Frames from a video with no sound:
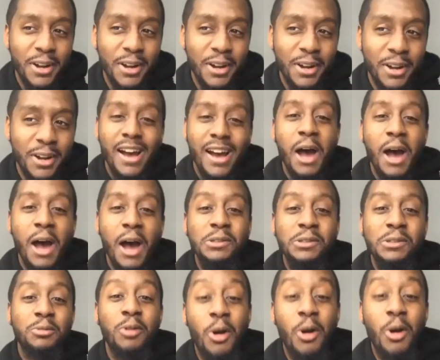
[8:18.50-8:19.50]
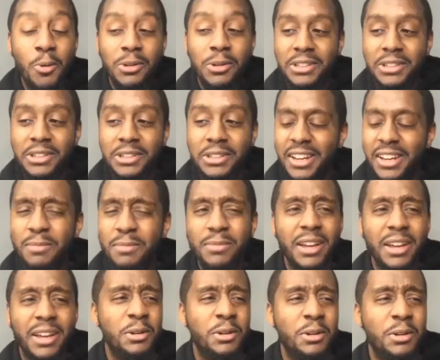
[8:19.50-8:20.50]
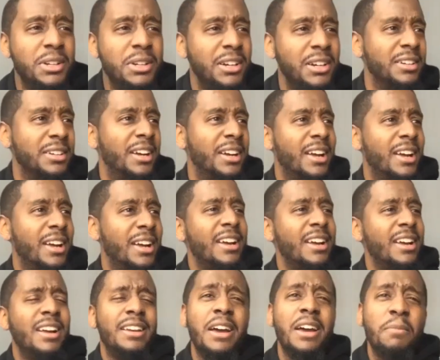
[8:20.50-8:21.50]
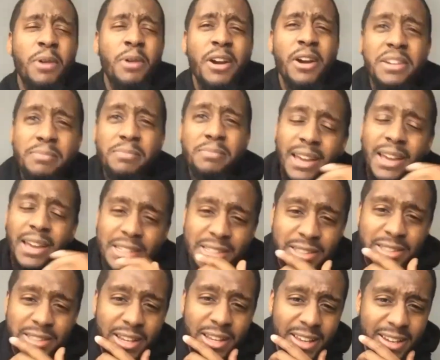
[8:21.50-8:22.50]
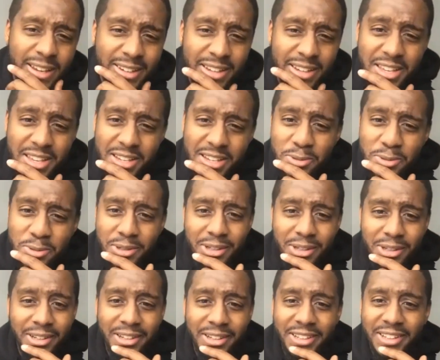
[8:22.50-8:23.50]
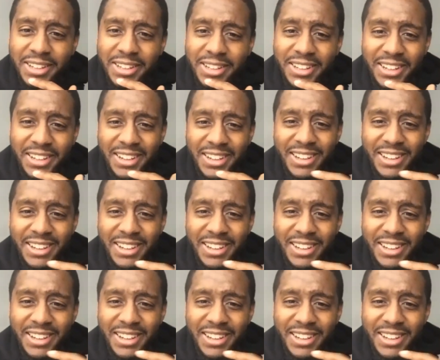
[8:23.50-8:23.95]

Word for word: I was yeah. scrolling and I'm like, hold up. Now, Bernie Mac is dead. Did he do a uh,